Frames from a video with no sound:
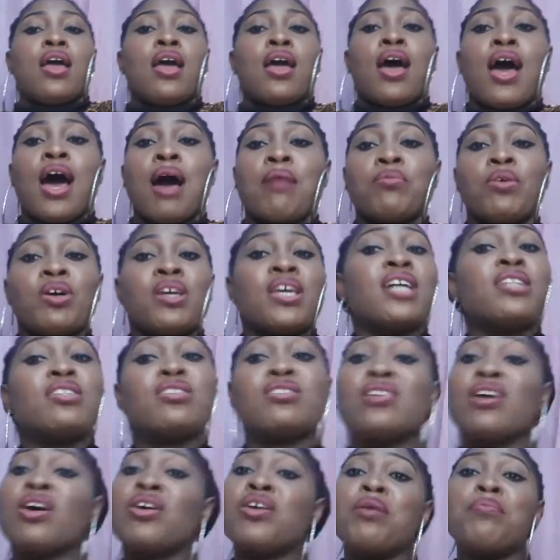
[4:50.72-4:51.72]
I'm not here to
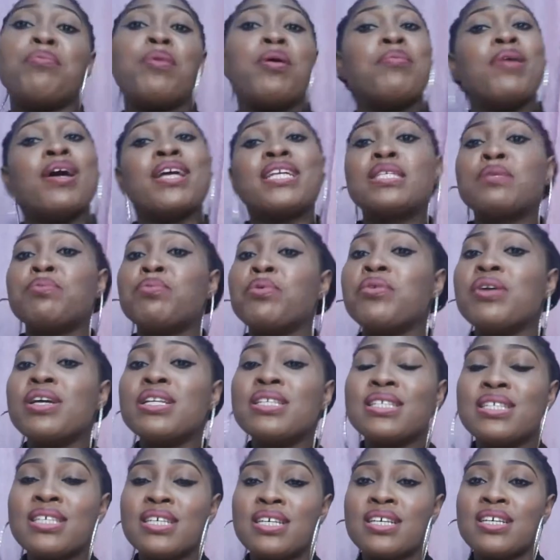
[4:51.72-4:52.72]
tell you about my
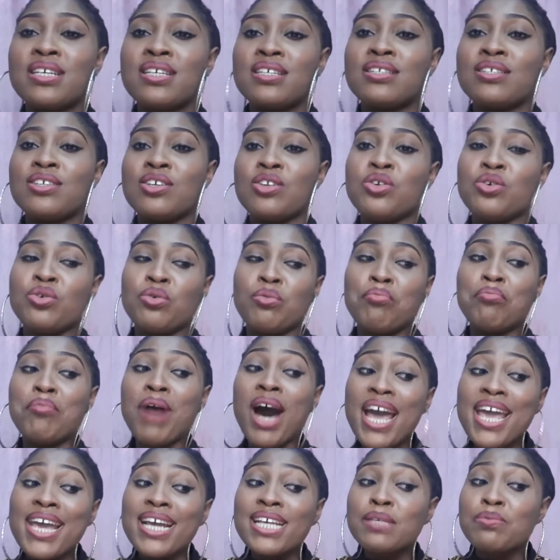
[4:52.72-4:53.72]
experiences, you know,
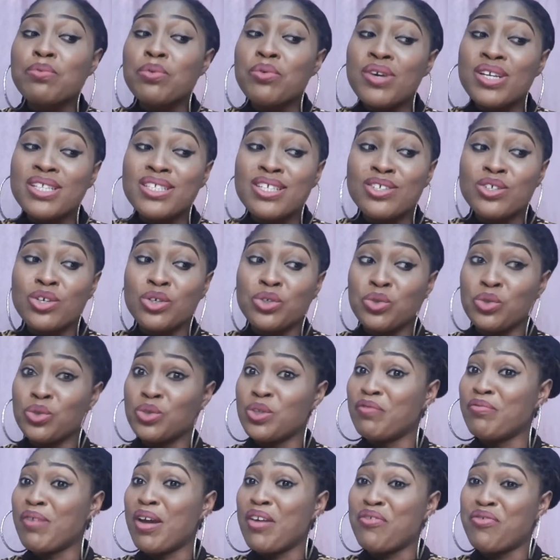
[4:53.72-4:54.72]
my experiences or those
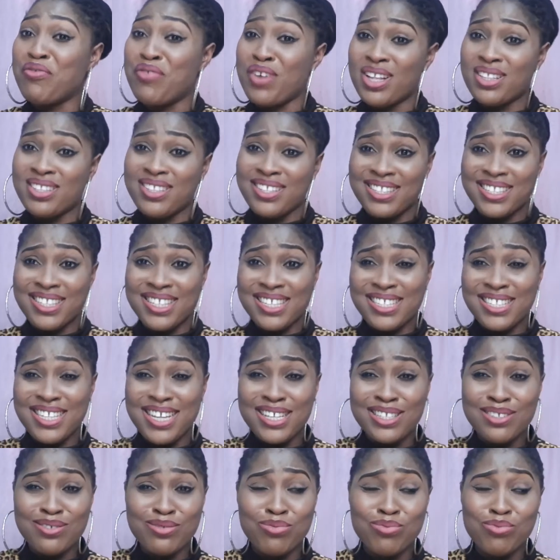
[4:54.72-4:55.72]
of my friends and
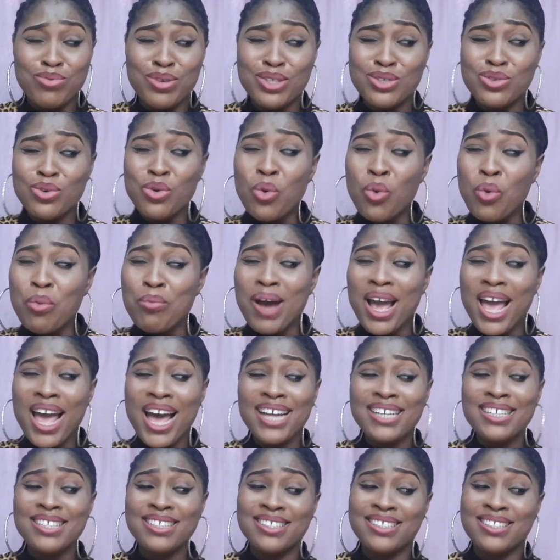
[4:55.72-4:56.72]
sisters with whom I
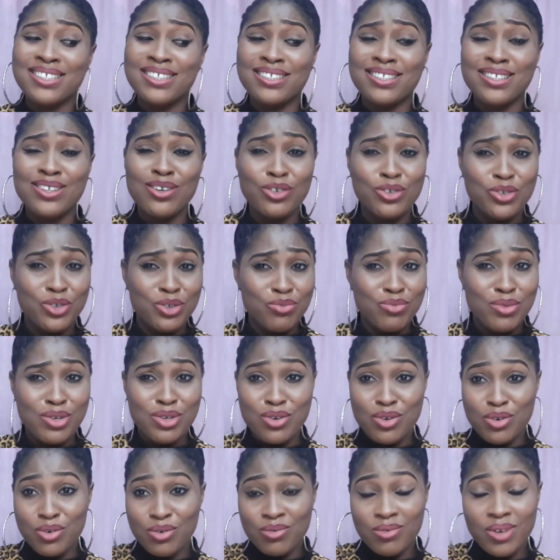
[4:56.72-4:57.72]
had this discussion with.
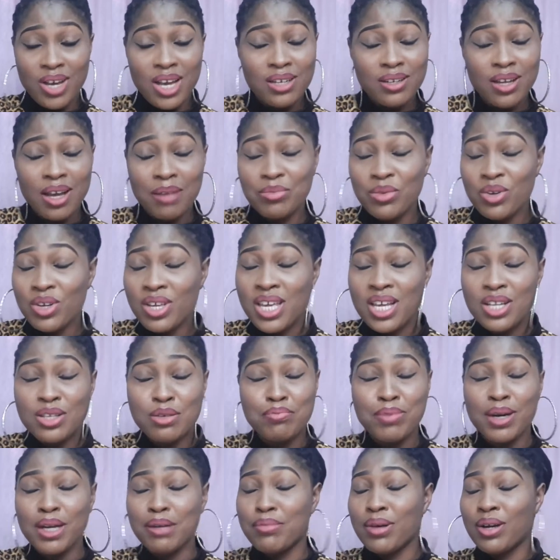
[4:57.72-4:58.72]
No, I'm not here to
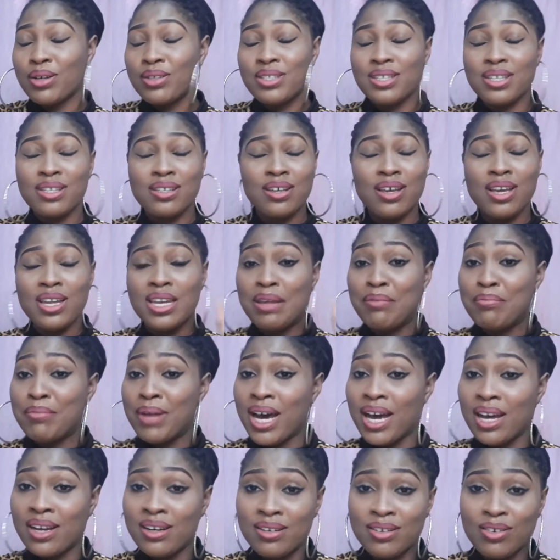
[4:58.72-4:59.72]
badmouth any
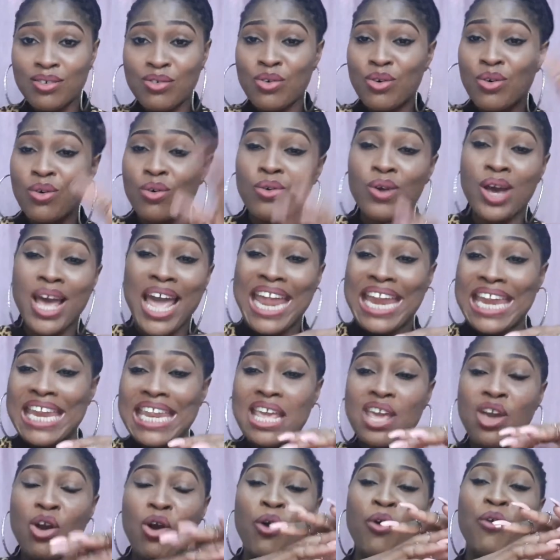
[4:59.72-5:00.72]
man or
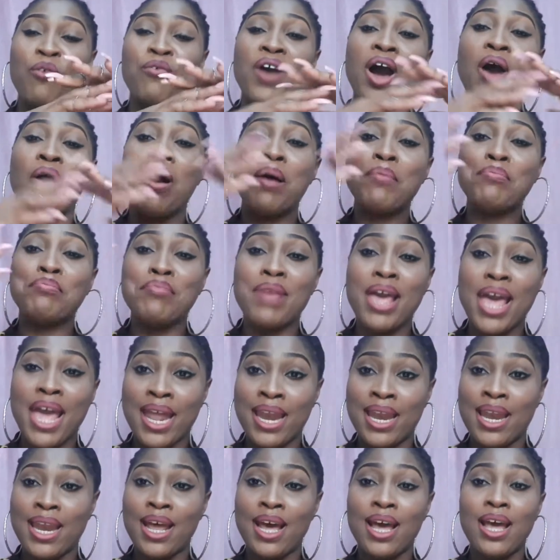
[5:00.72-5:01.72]
any of our
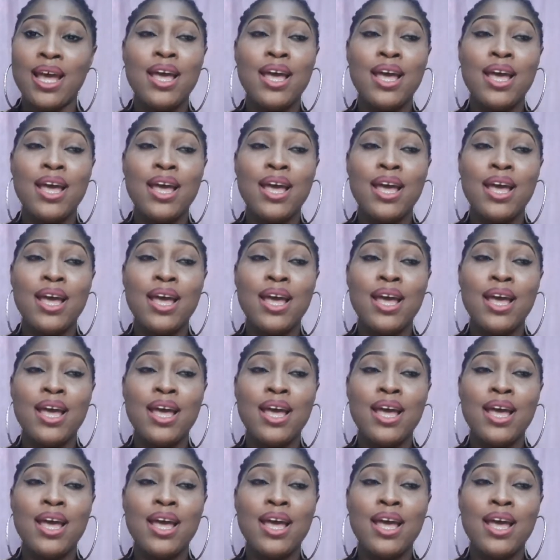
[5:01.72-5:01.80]
men,